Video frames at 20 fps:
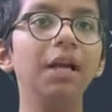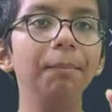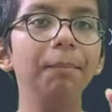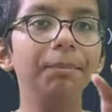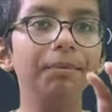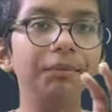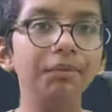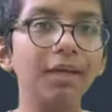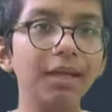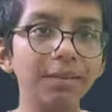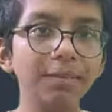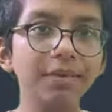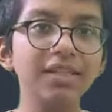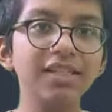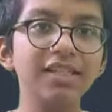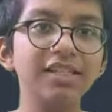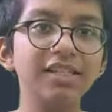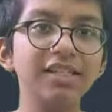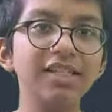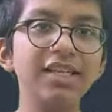pretty much
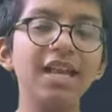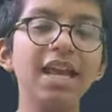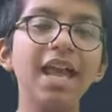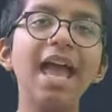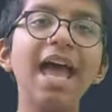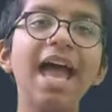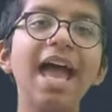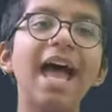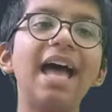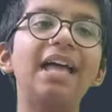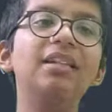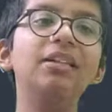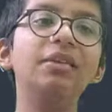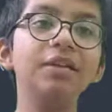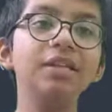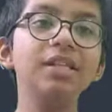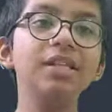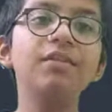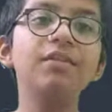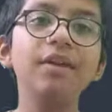easy. And the
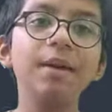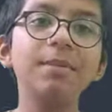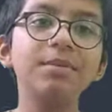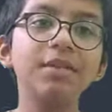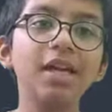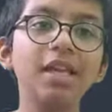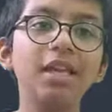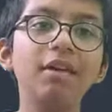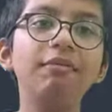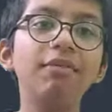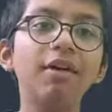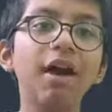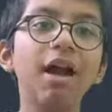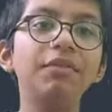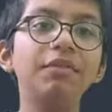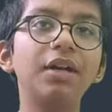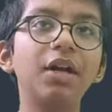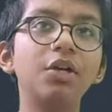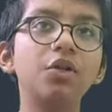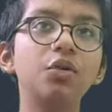reason why I'm telling
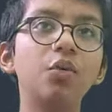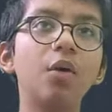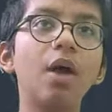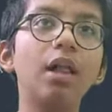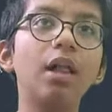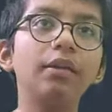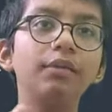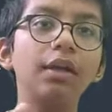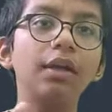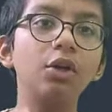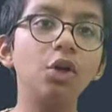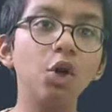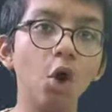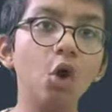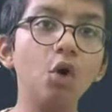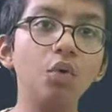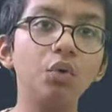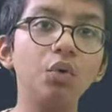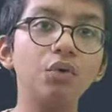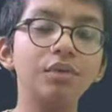512
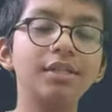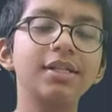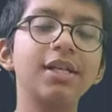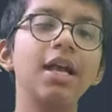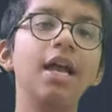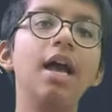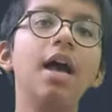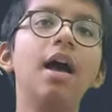nodes,